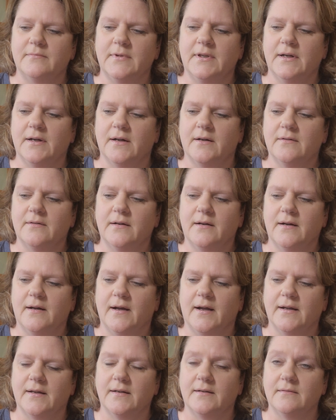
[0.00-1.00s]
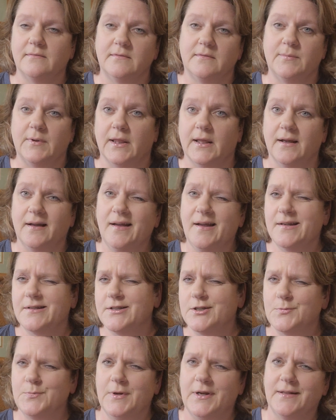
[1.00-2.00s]
know, I could be like, oh, it's
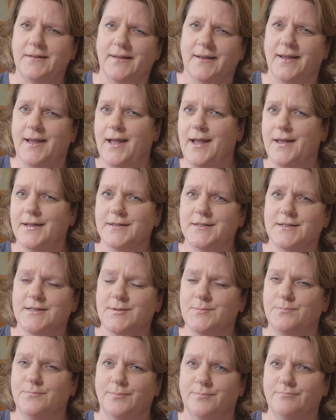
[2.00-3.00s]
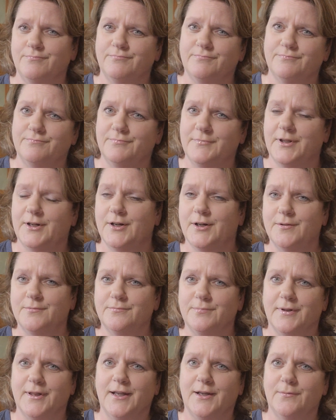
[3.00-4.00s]
just me and the cats, you know,
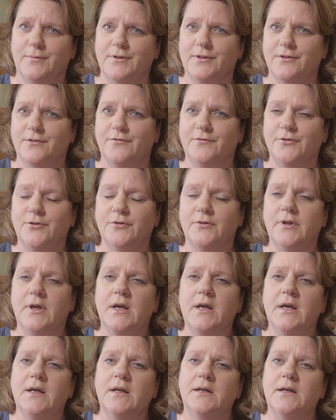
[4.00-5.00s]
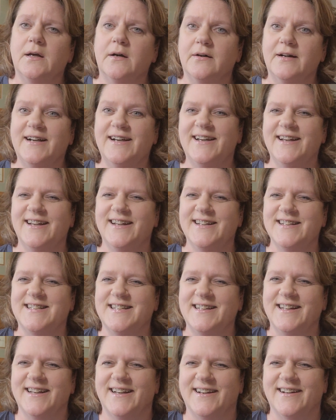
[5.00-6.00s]
playing with your food. No, it's
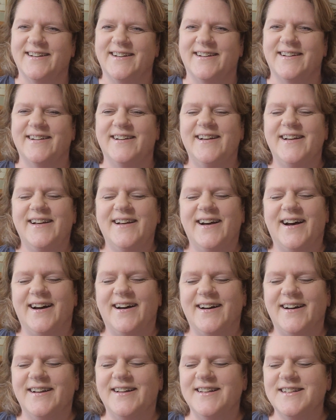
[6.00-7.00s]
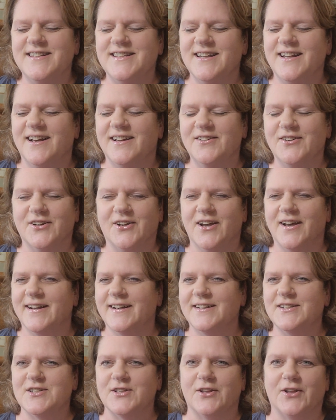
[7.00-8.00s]
under
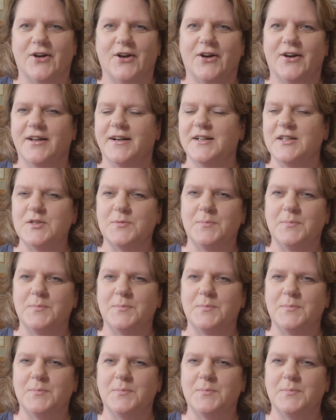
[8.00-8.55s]
cottage law, and it's